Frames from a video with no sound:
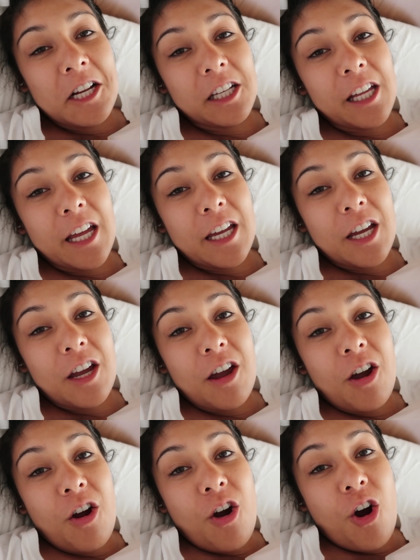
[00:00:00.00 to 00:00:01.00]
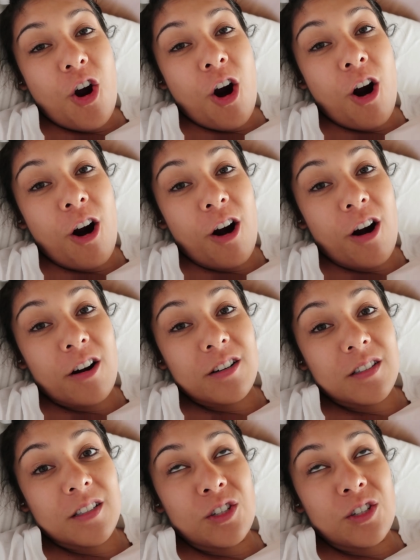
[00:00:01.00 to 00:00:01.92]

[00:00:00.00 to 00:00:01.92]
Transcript: like hurt.